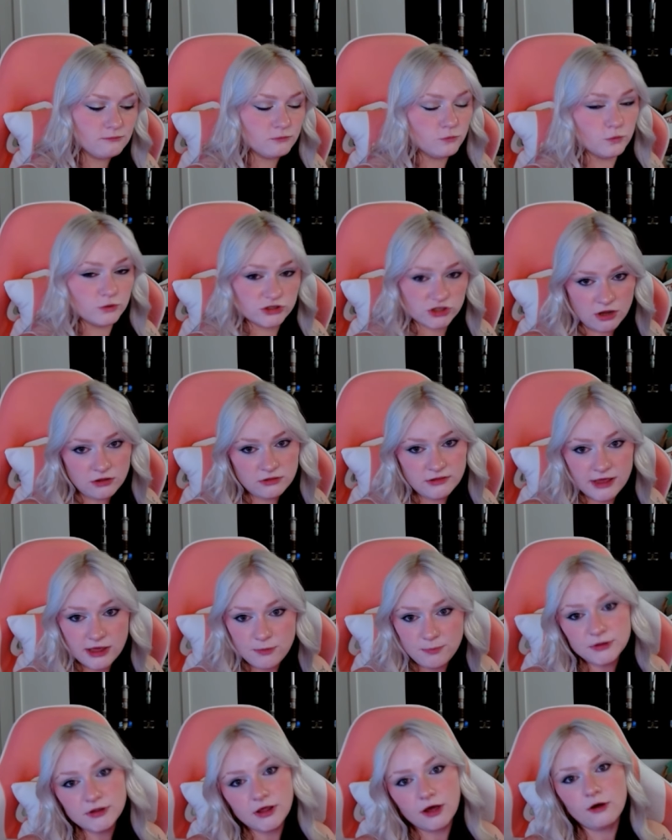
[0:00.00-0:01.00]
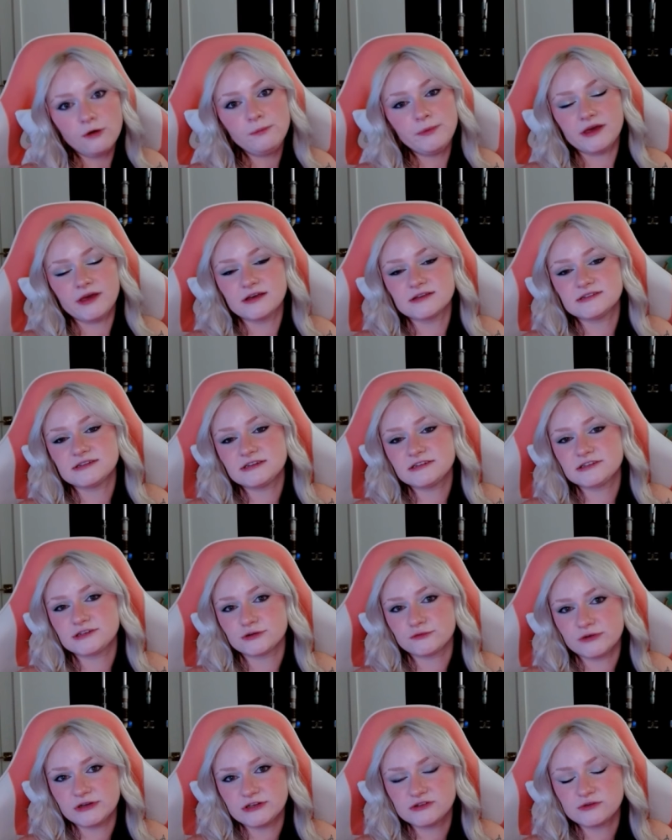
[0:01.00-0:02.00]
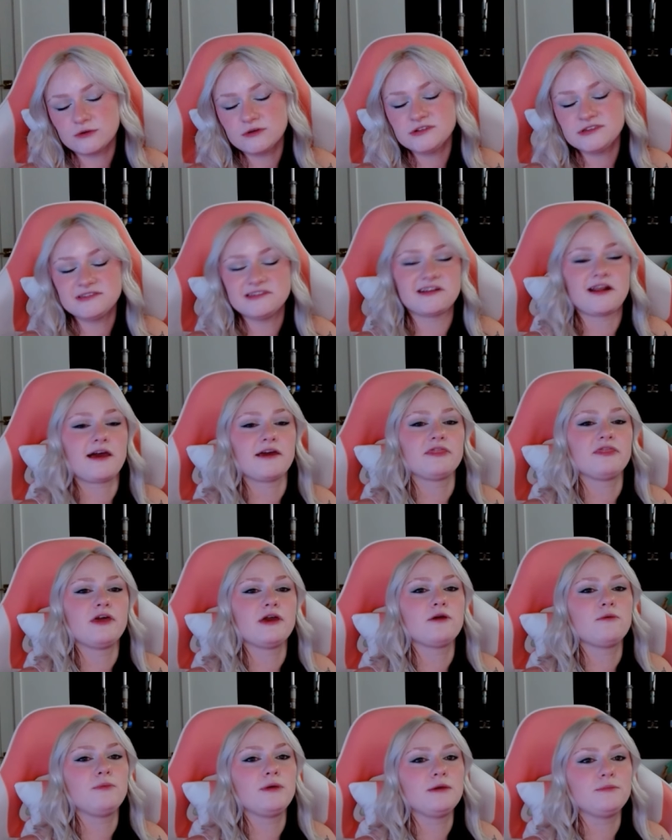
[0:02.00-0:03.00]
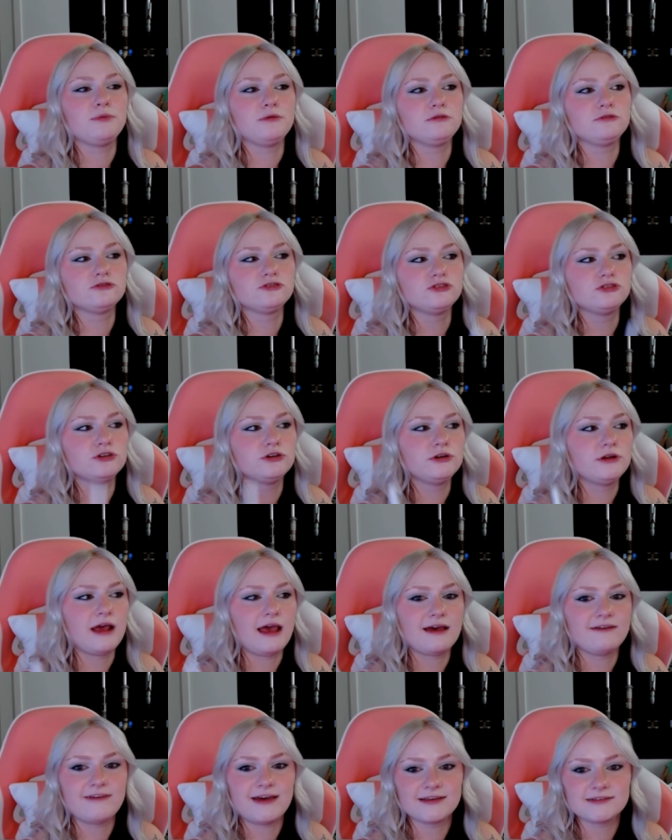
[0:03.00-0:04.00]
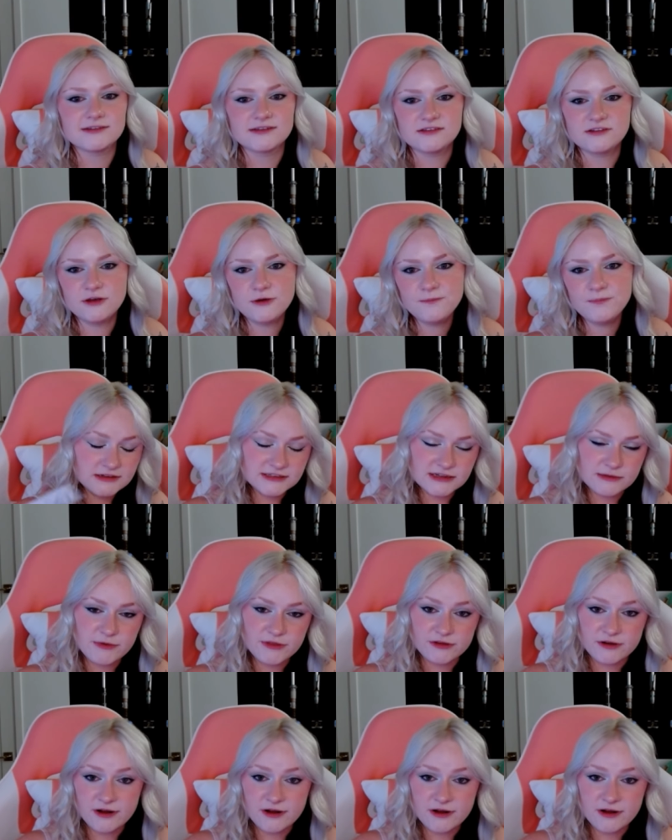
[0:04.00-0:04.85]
which I'll link below because it is a resource that I think people should have access to. Some of the